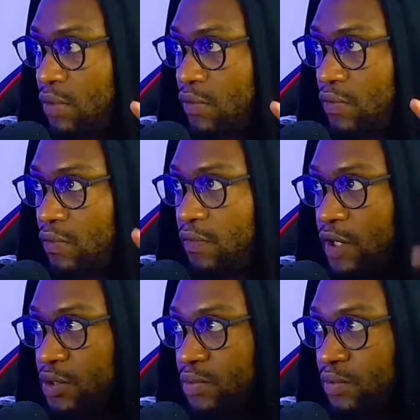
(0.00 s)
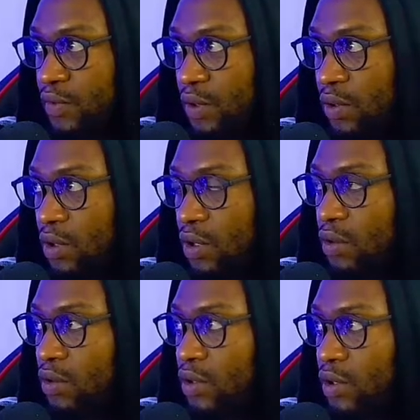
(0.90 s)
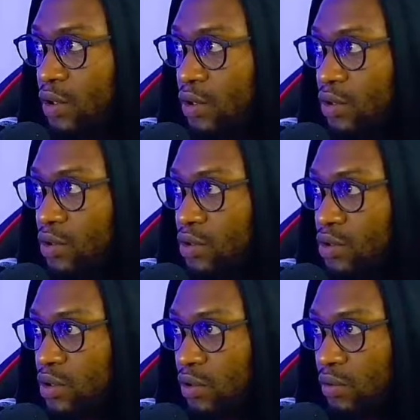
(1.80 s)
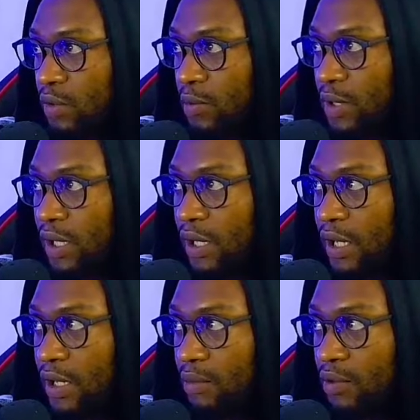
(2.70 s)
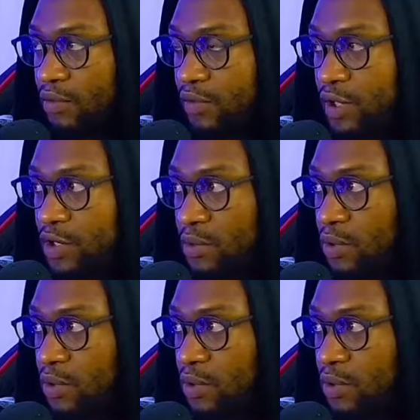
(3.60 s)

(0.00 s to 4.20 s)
Facebook video call. So maybe I can add him on Facebook,